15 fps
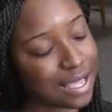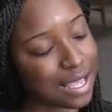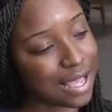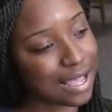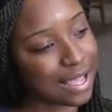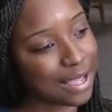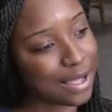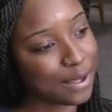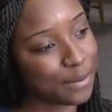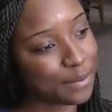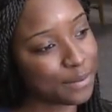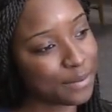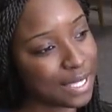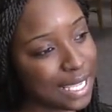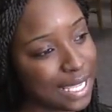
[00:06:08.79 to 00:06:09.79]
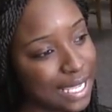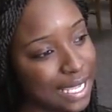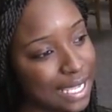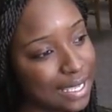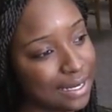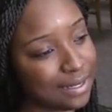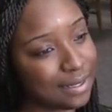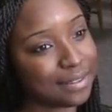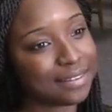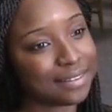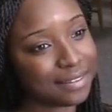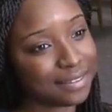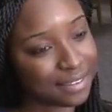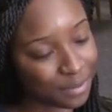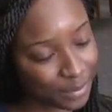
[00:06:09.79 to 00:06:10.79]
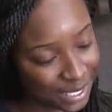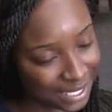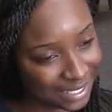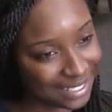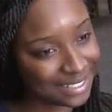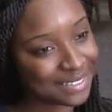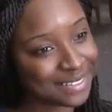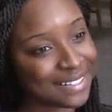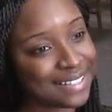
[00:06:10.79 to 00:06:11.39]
and the money.